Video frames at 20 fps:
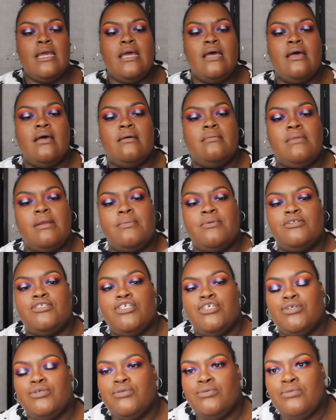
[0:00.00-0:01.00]
um, number
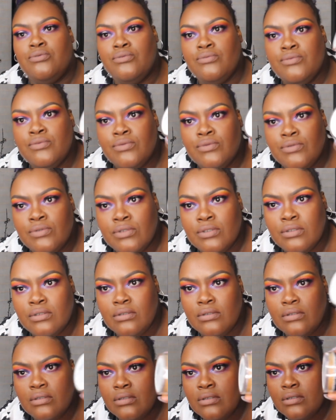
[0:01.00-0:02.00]
two.
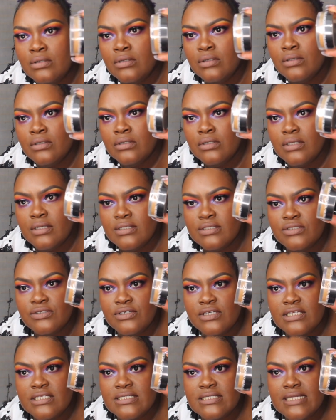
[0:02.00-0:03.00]
As
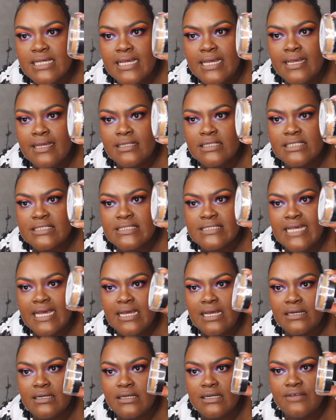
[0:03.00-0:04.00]
you can see, to
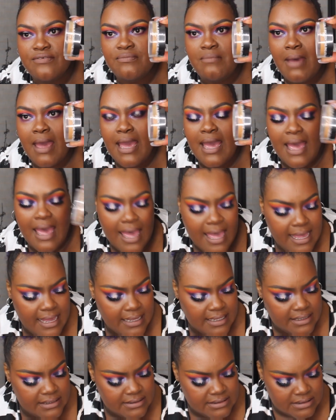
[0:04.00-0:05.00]
set underneath my
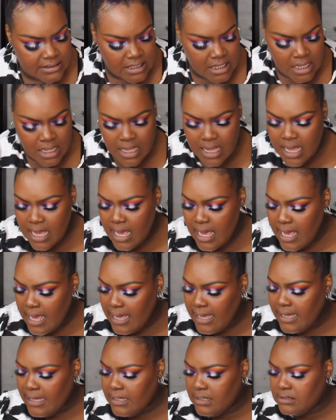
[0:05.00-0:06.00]
eyes.
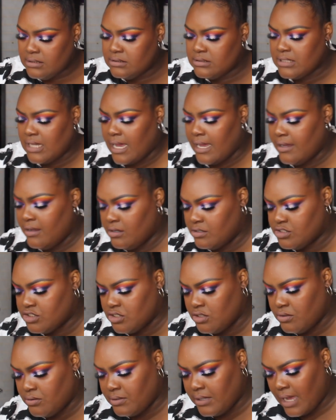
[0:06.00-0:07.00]
And I
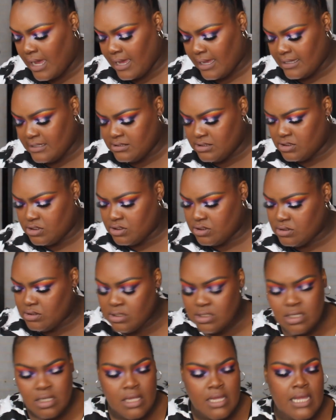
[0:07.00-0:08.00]
also got
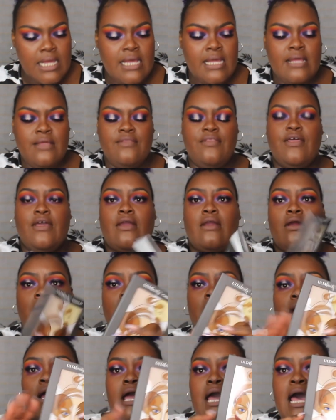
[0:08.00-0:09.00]

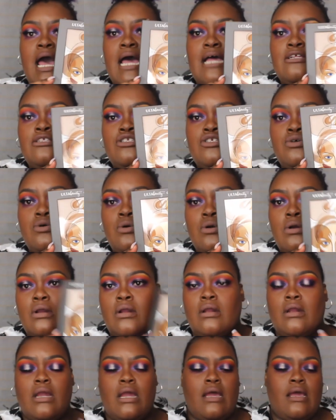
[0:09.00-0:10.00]
their
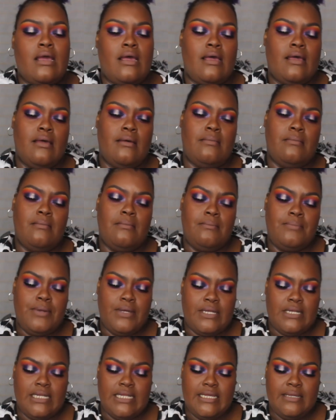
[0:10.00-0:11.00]
contour um,
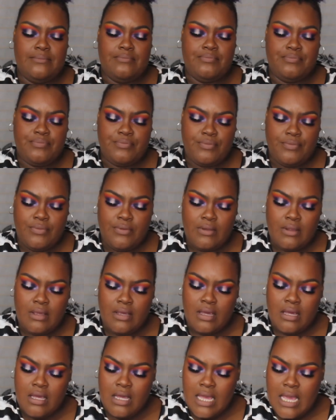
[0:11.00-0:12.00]
booklet
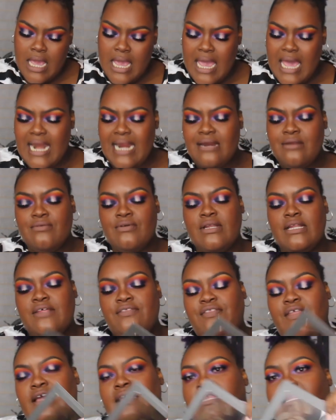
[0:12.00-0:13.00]
I didn't really
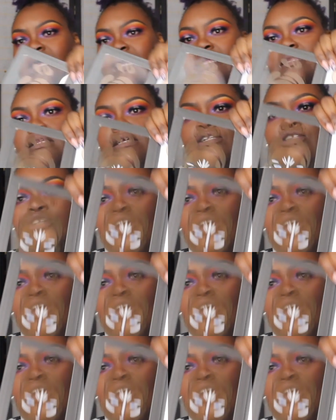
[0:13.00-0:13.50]
think like the